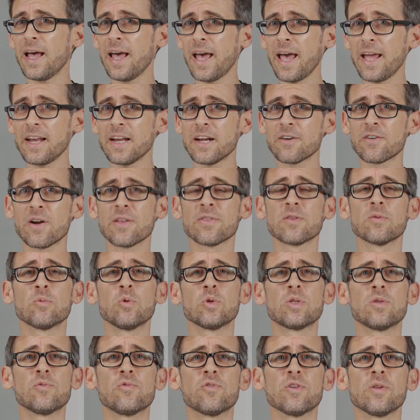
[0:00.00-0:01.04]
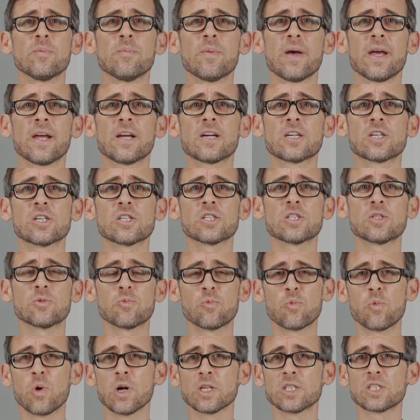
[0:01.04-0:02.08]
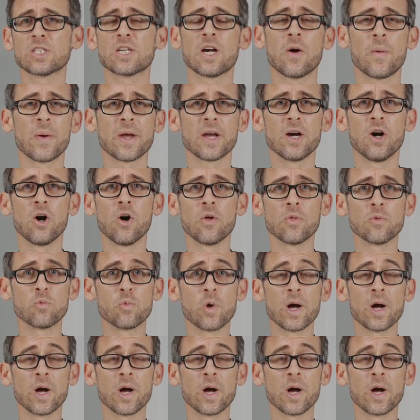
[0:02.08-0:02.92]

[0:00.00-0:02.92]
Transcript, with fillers: Hey there, underwater filmmakers, what's going on?